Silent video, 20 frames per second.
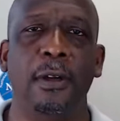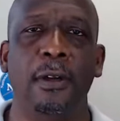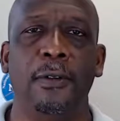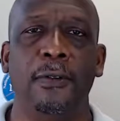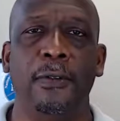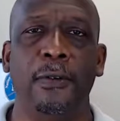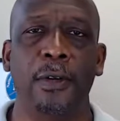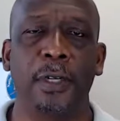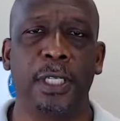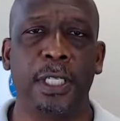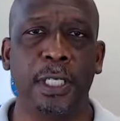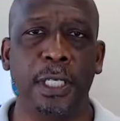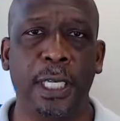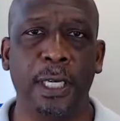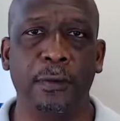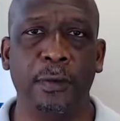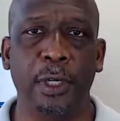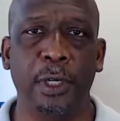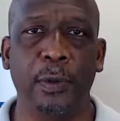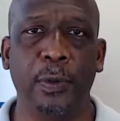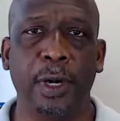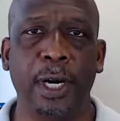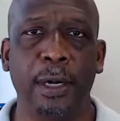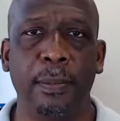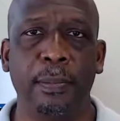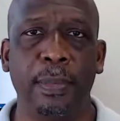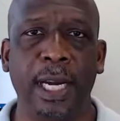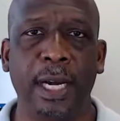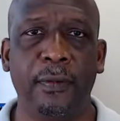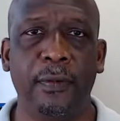for a
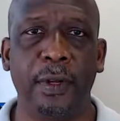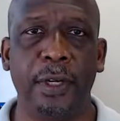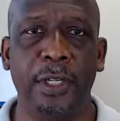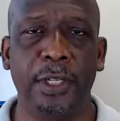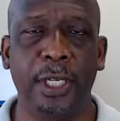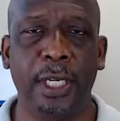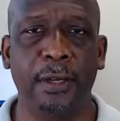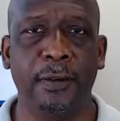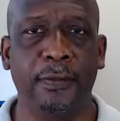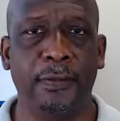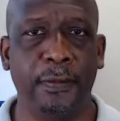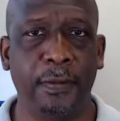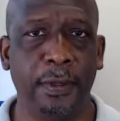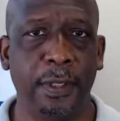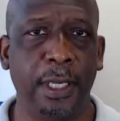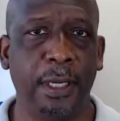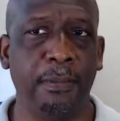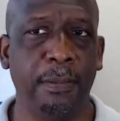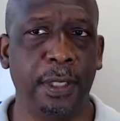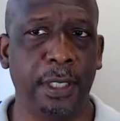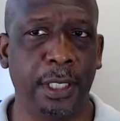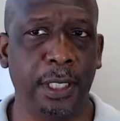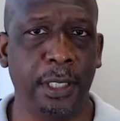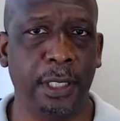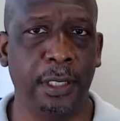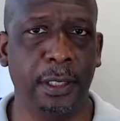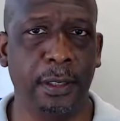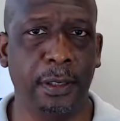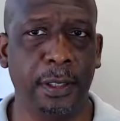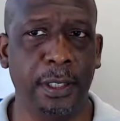state-required background check for that
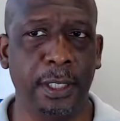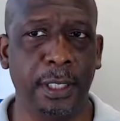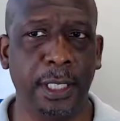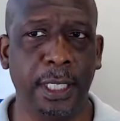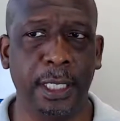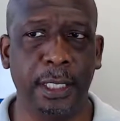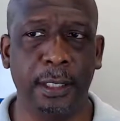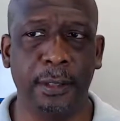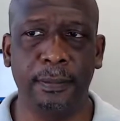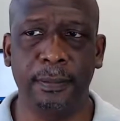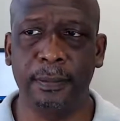particular state.